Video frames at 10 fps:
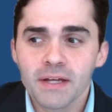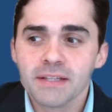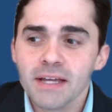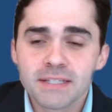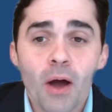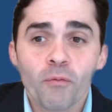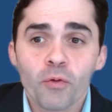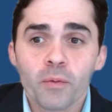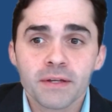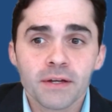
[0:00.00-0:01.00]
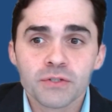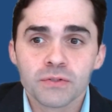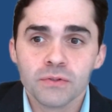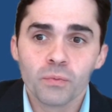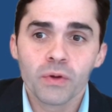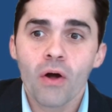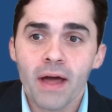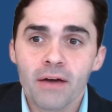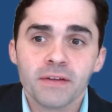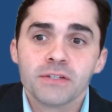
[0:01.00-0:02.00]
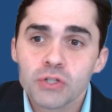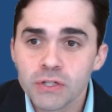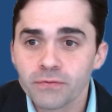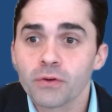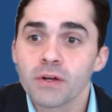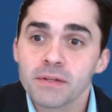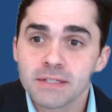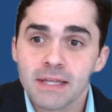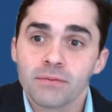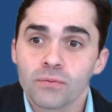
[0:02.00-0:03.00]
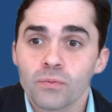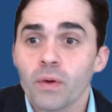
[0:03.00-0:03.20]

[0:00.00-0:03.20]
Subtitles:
it's helpful because we all have vintages of agreements that